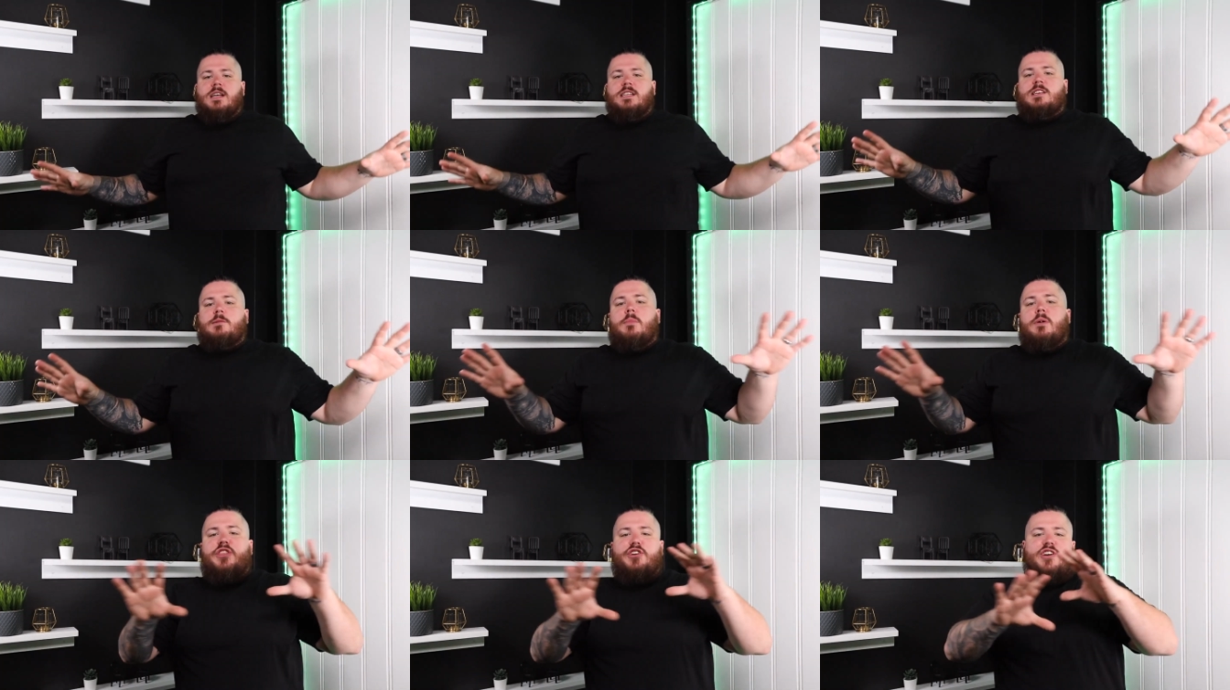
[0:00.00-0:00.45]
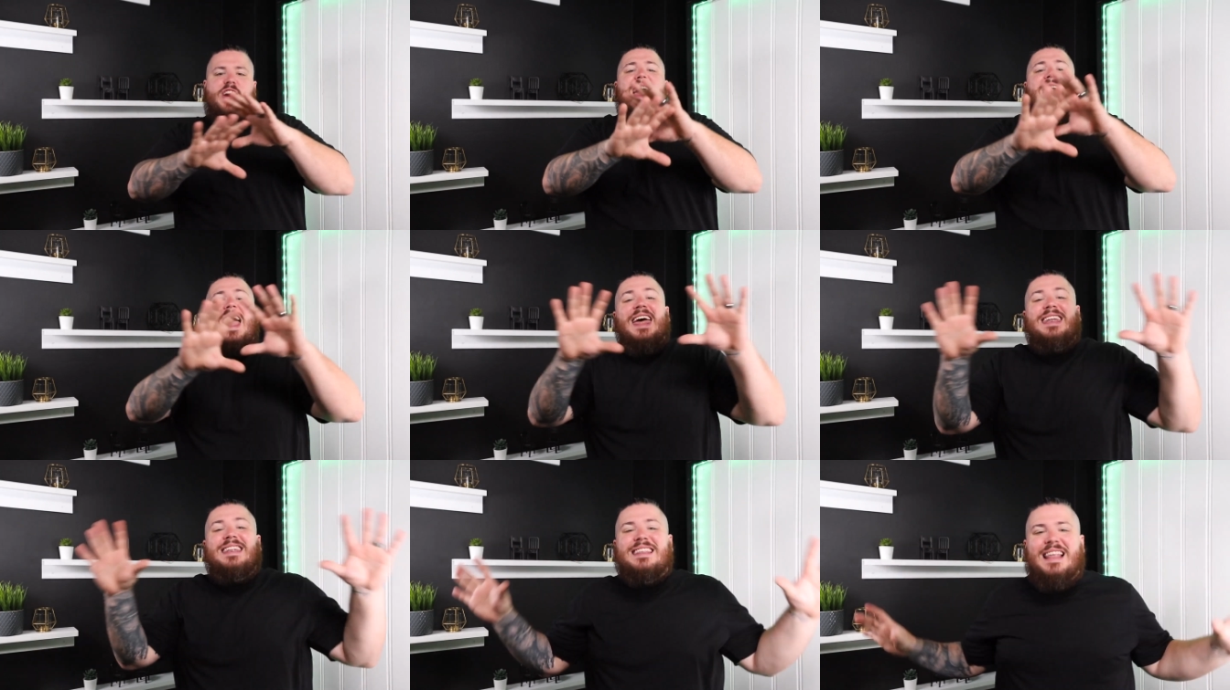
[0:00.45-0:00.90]
some other
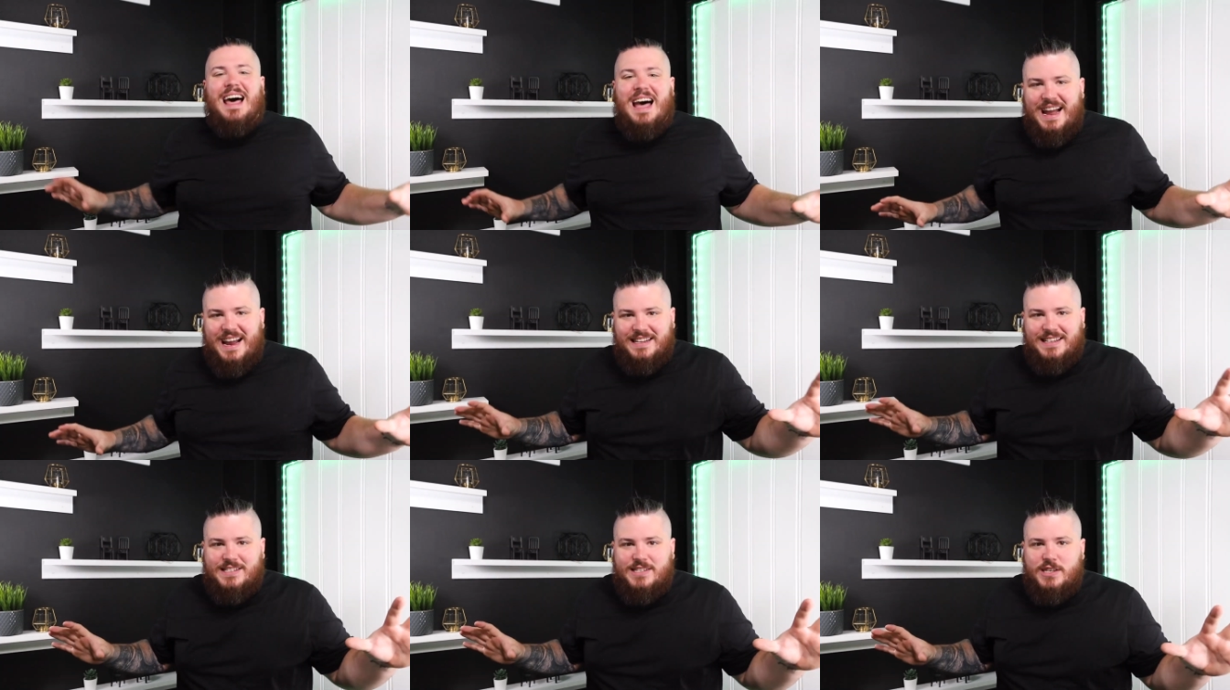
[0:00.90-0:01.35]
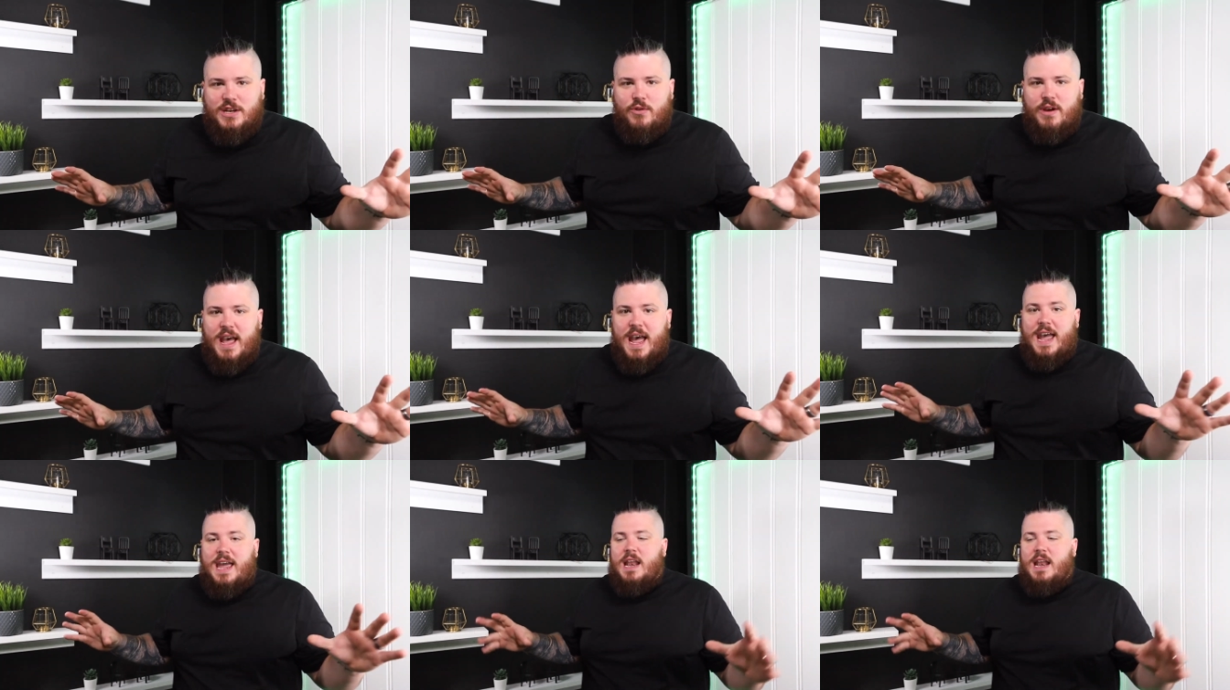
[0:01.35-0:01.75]
headlines, okay?